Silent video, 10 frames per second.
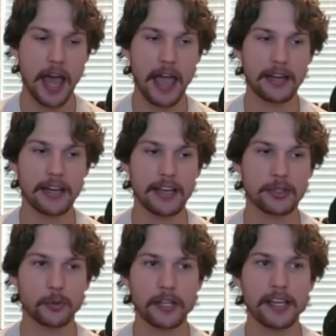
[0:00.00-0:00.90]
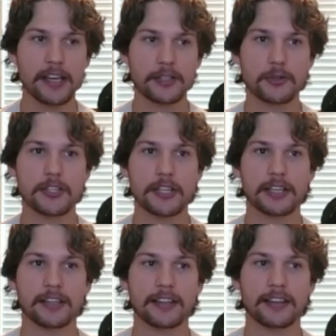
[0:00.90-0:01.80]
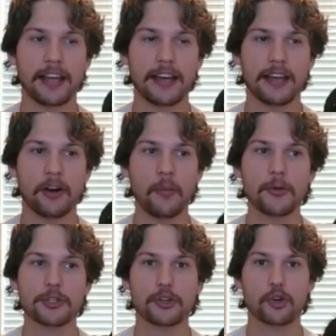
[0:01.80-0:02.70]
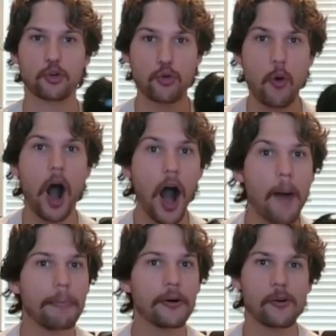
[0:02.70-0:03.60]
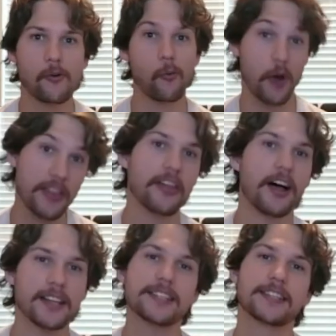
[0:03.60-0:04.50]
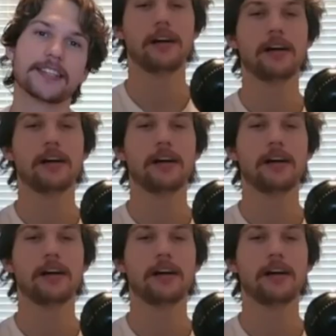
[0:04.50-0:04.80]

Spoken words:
and it's really interesting that it almost grew up with us.